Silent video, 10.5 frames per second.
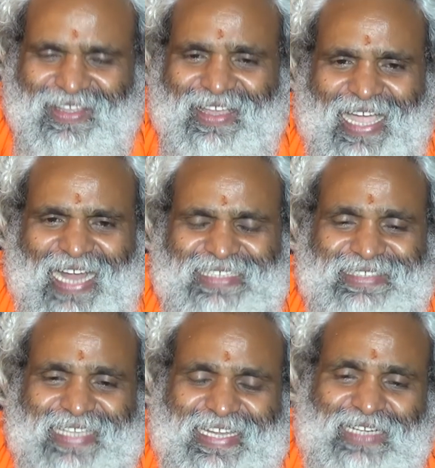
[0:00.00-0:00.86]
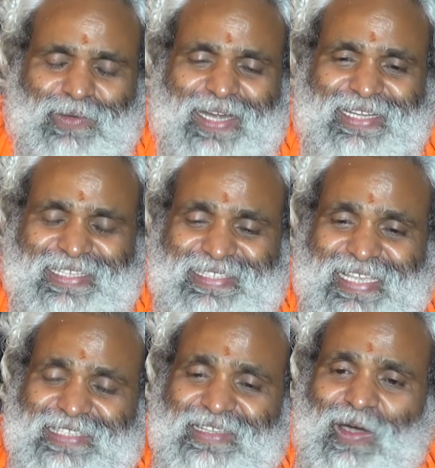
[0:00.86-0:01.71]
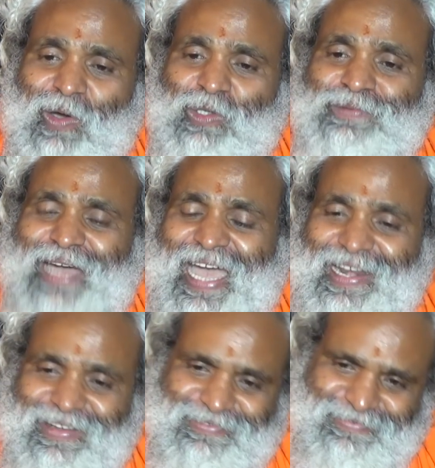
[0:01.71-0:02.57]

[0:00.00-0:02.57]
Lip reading: and second one he says Anumana.